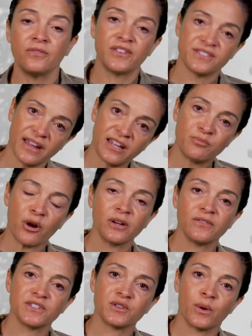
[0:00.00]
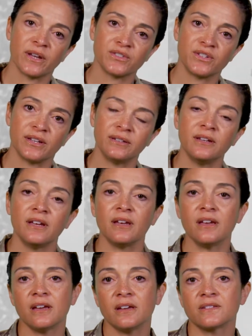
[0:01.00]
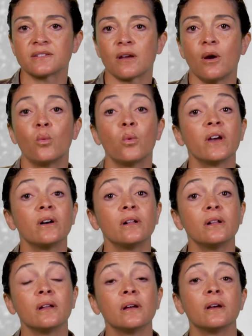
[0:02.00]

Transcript: The second part of this question is, will